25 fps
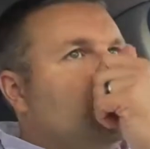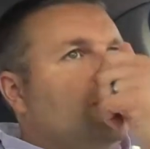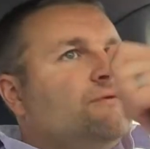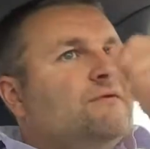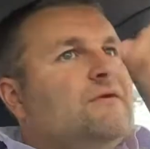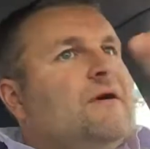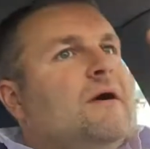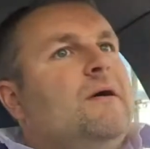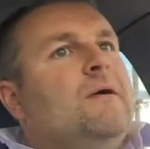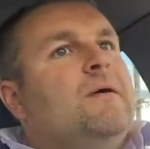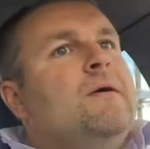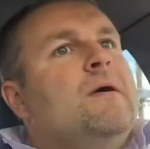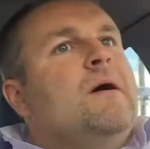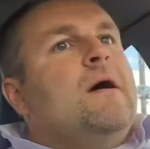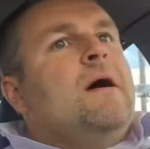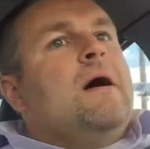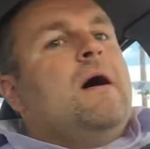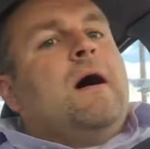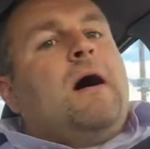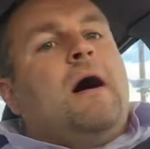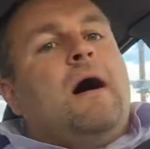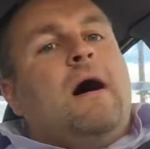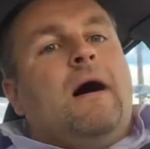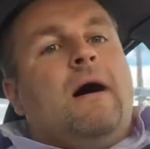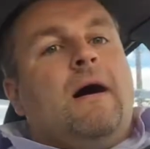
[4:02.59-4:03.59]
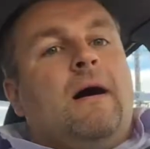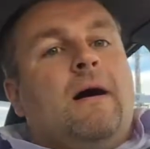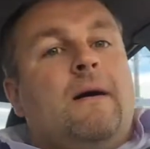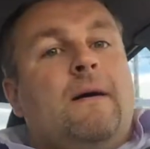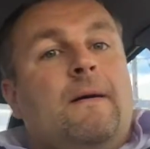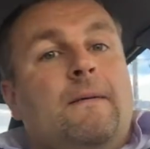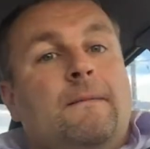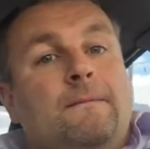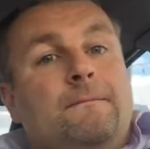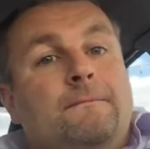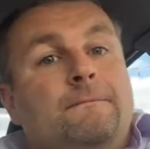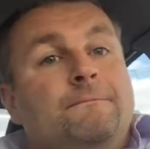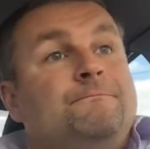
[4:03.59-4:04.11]
So
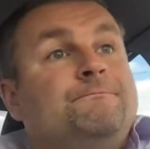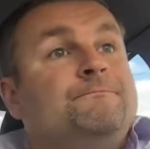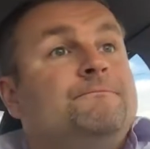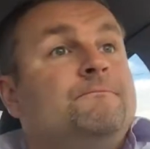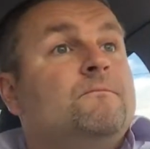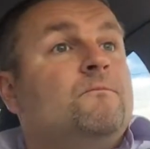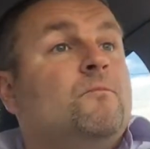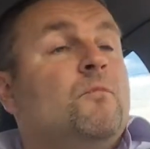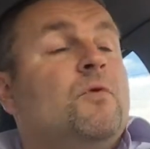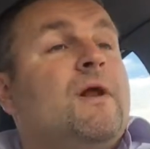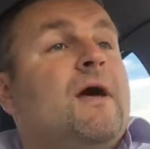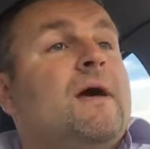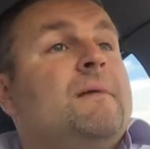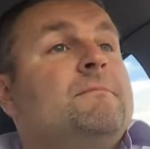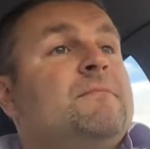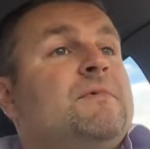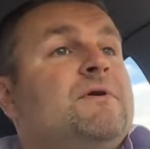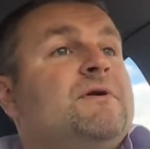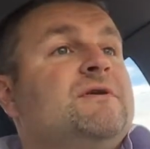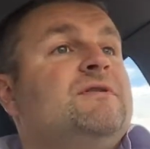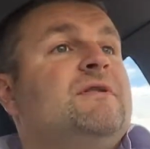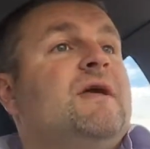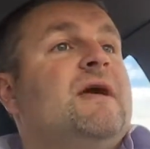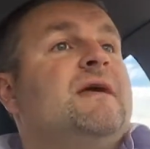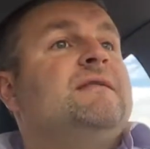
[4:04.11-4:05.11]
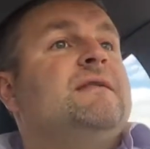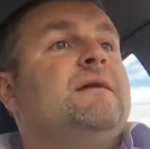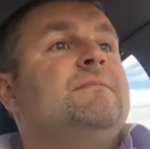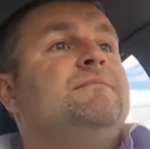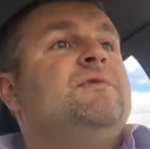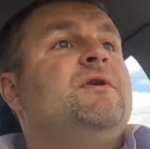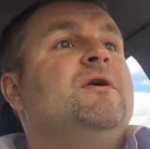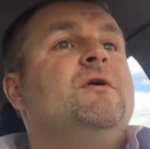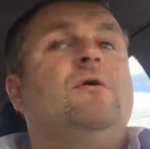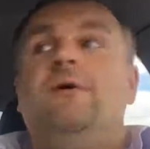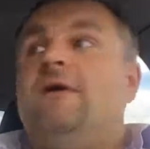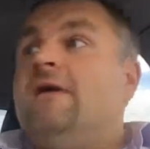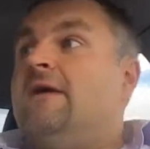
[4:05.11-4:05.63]
what I'm going to end up
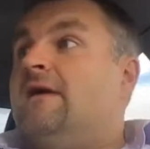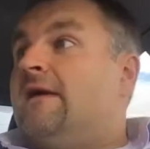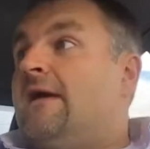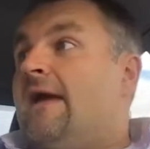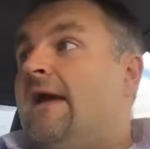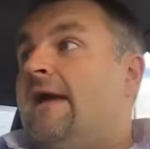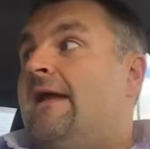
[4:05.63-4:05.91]
doing,